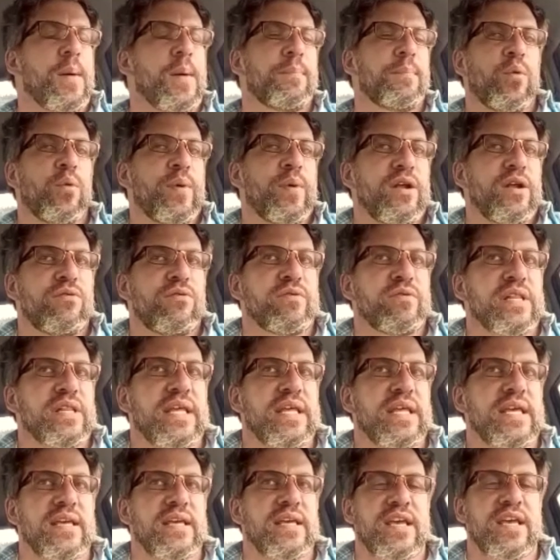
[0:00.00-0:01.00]
But we don't
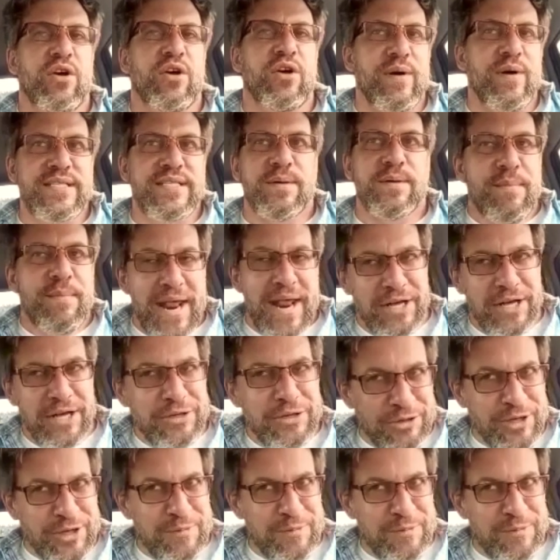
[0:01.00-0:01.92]
really, you know, as a medical